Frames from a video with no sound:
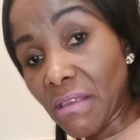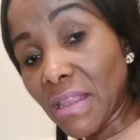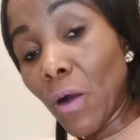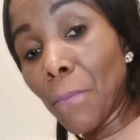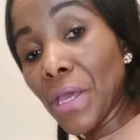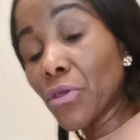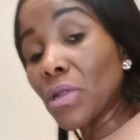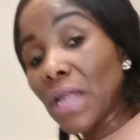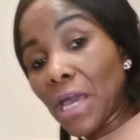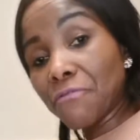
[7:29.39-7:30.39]
That will make your
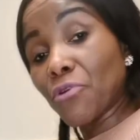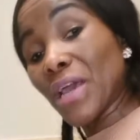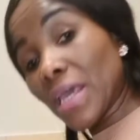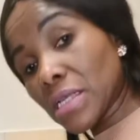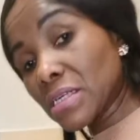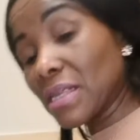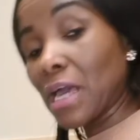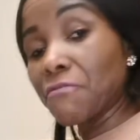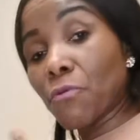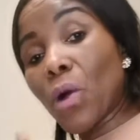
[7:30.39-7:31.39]
kitchen
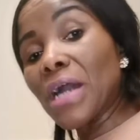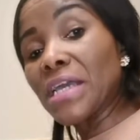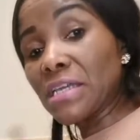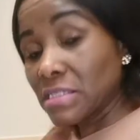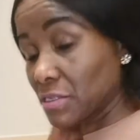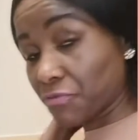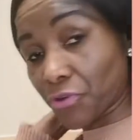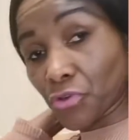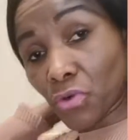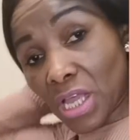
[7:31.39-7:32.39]
life quite easier for
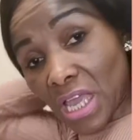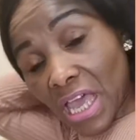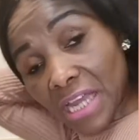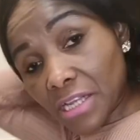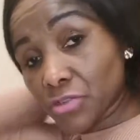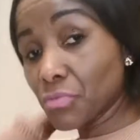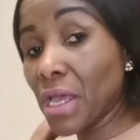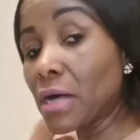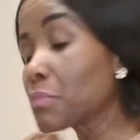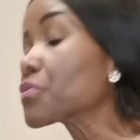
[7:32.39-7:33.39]
you, and it will
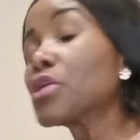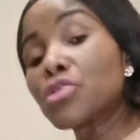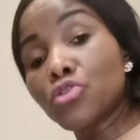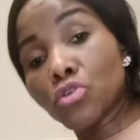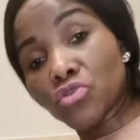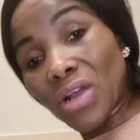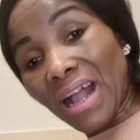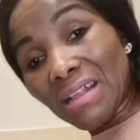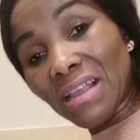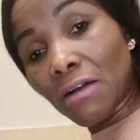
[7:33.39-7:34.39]
help you to
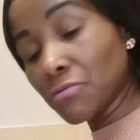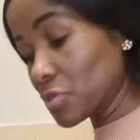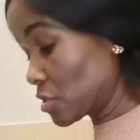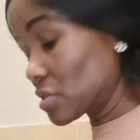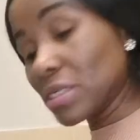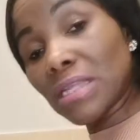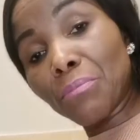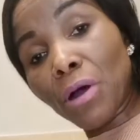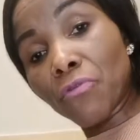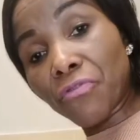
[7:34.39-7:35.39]
cut down the
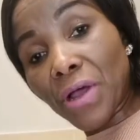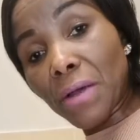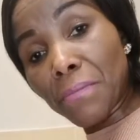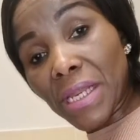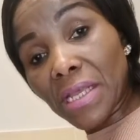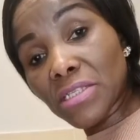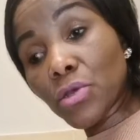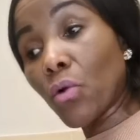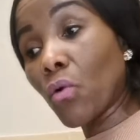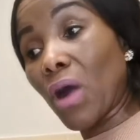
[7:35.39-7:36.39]
number of minutes
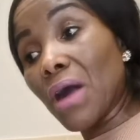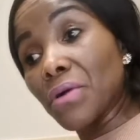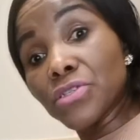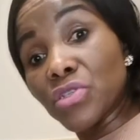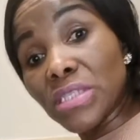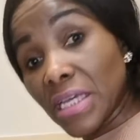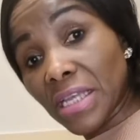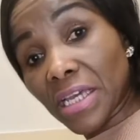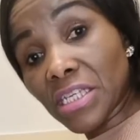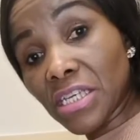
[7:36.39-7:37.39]
or hours you stay in
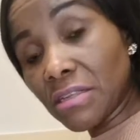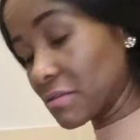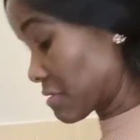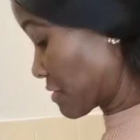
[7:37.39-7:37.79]
the kitchen.